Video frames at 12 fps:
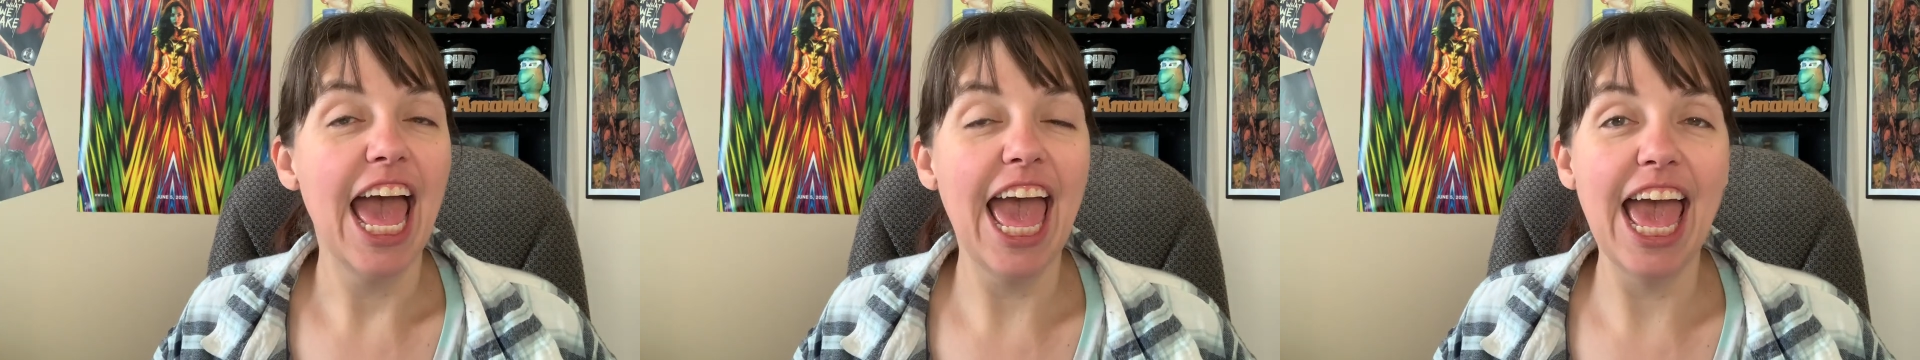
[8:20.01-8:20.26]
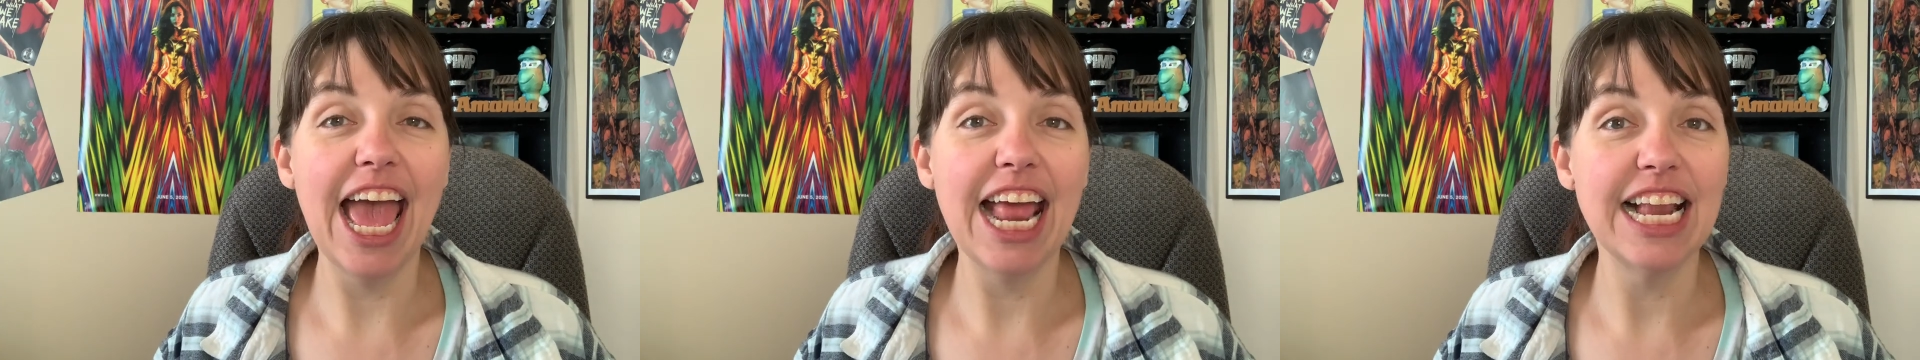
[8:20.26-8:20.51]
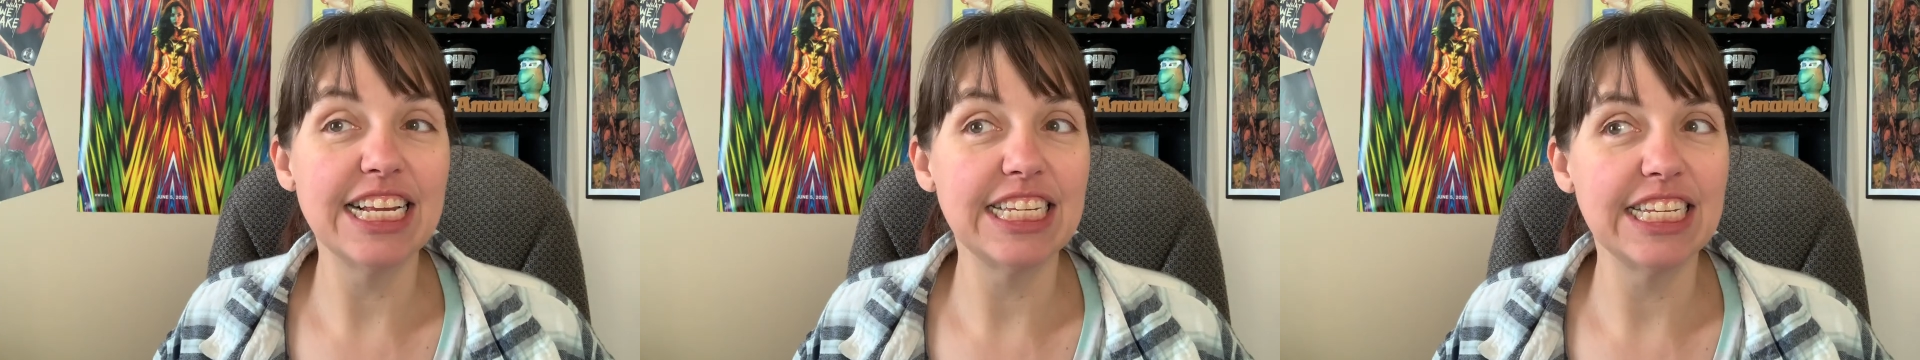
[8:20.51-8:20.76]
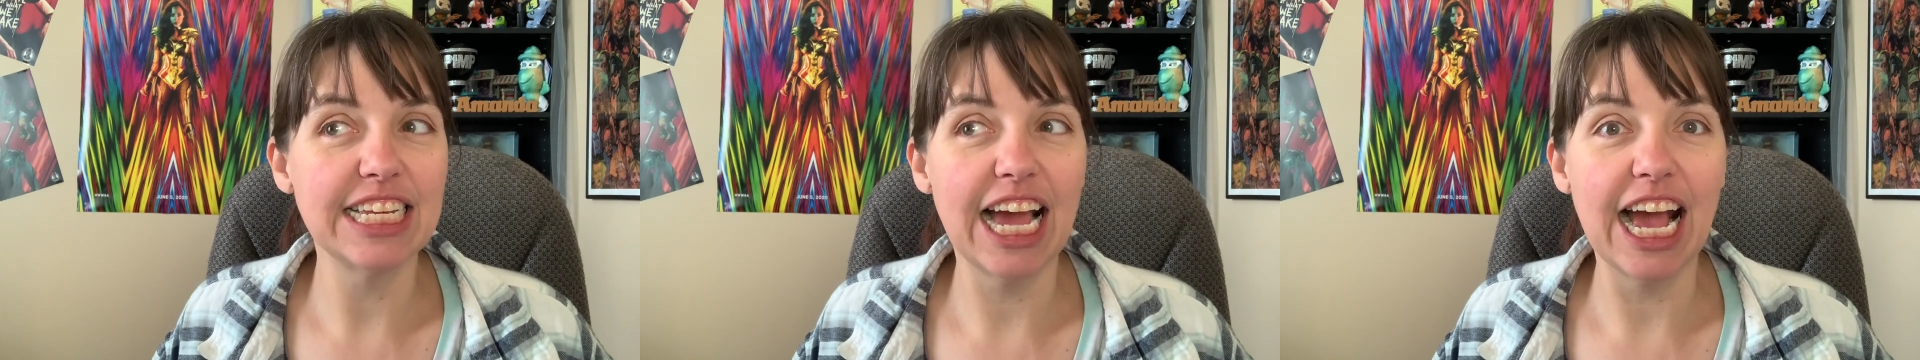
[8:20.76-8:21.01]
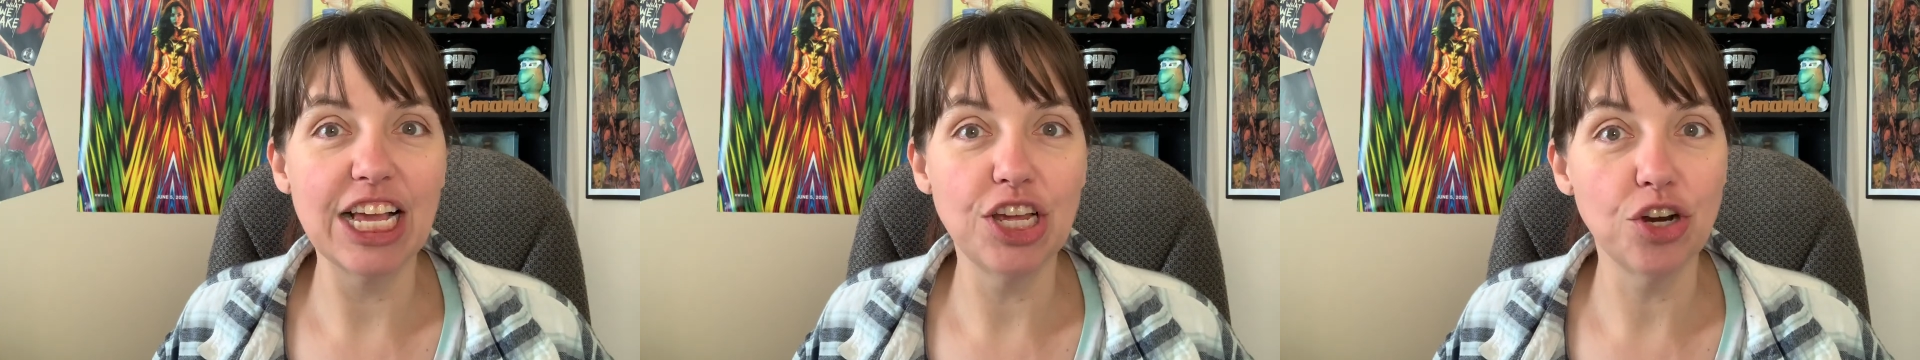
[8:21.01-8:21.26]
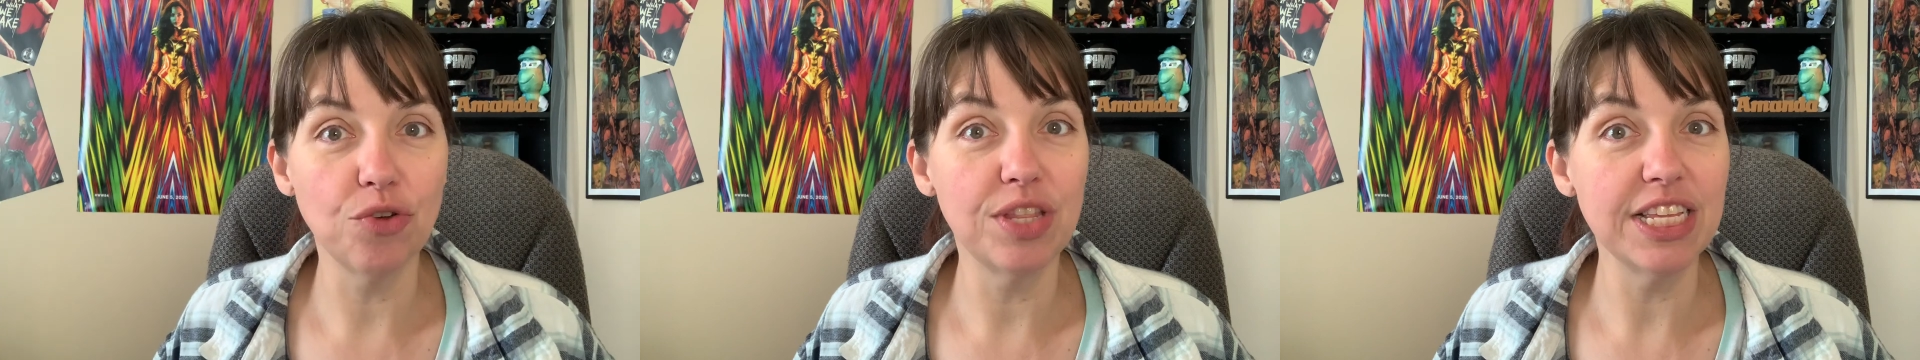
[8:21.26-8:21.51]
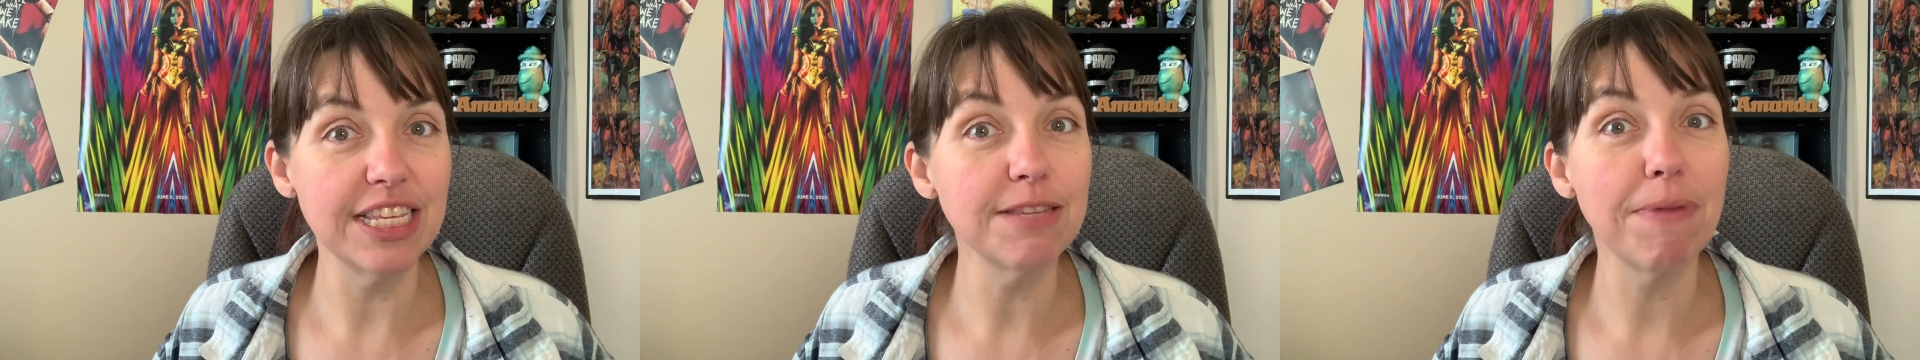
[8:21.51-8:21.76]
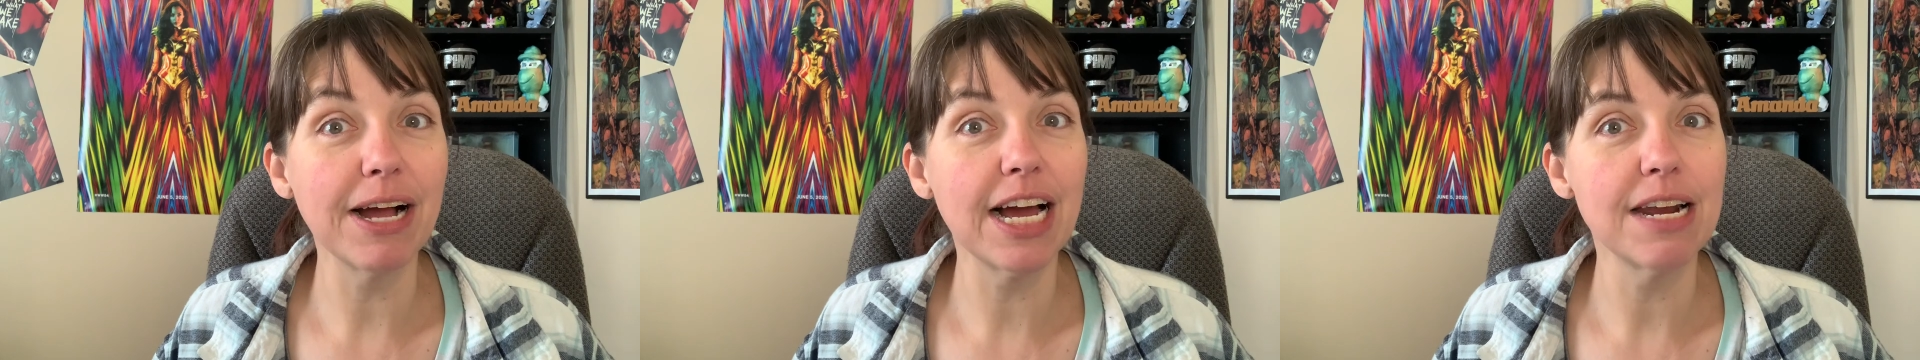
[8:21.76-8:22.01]
And you know, this is
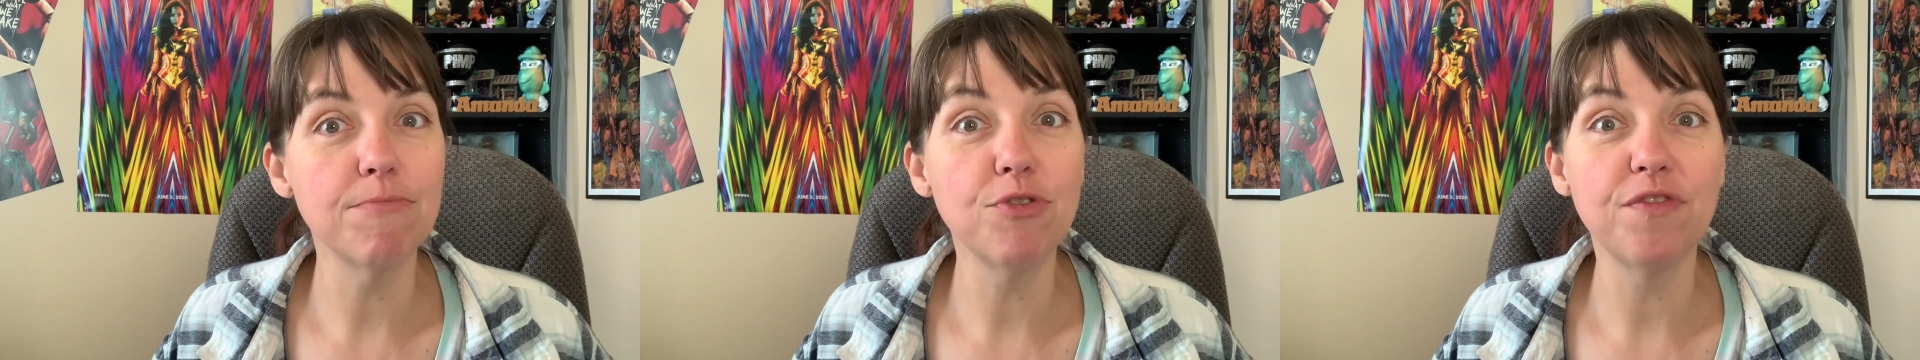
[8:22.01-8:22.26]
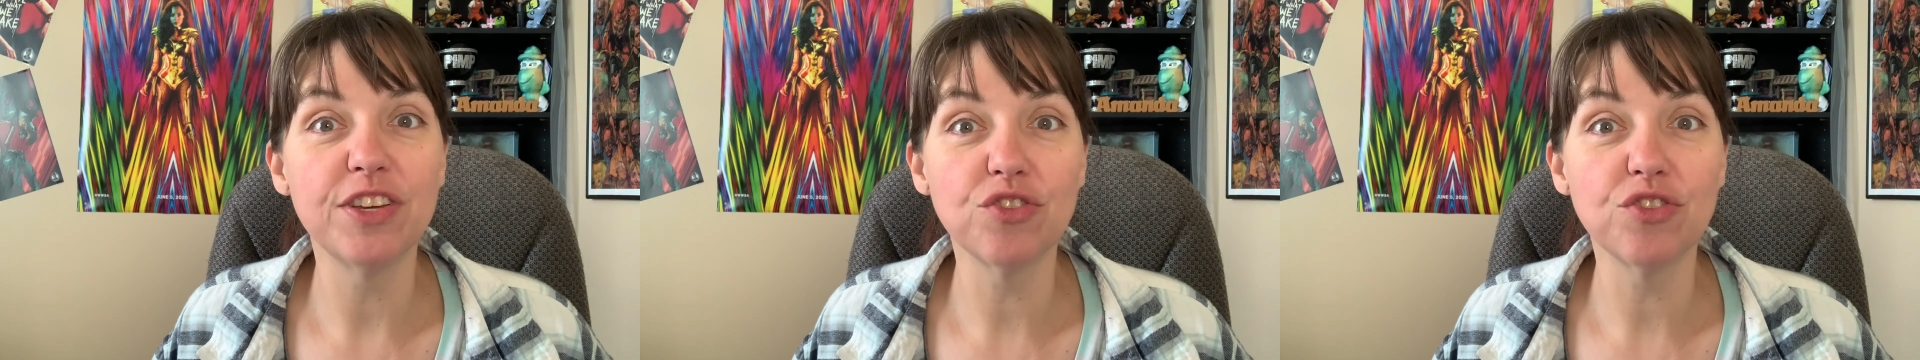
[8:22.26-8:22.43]
my kind of movie.